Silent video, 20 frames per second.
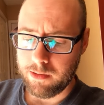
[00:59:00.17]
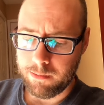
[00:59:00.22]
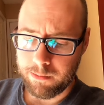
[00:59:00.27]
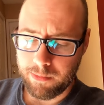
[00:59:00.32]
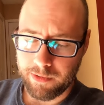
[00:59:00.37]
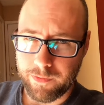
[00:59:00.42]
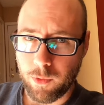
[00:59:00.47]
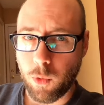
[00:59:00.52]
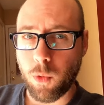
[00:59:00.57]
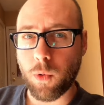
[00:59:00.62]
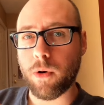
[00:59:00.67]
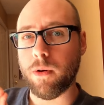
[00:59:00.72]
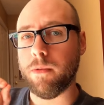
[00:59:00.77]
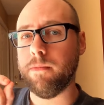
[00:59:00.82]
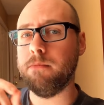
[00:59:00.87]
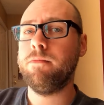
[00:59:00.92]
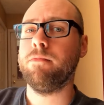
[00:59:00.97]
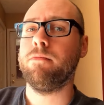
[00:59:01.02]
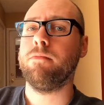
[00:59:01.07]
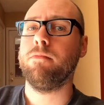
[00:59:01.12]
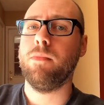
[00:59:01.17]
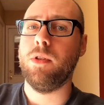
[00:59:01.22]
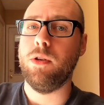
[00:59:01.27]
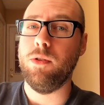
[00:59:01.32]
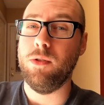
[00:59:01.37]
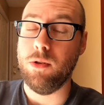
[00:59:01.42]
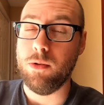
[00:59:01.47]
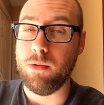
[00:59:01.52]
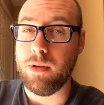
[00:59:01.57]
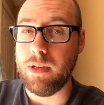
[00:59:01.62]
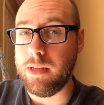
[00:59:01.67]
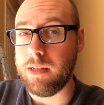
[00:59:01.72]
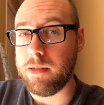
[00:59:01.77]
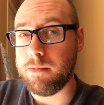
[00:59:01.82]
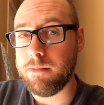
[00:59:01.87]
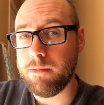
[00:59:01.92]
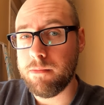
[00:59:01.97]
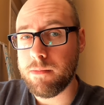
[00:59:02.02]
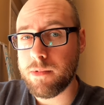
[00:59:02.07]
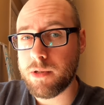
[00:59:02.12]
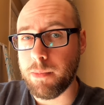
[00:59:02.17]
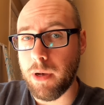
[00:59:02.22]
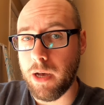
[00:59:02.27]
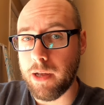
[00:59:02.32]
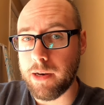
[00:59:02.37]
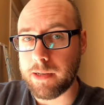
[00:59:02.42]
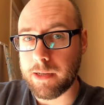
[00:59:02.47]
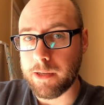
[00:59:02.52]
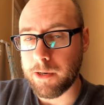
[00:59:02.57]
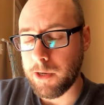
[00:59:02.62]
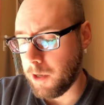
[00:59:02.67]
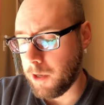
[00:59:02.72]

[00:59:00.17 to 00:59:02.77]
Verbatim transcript: it before you do any spotting at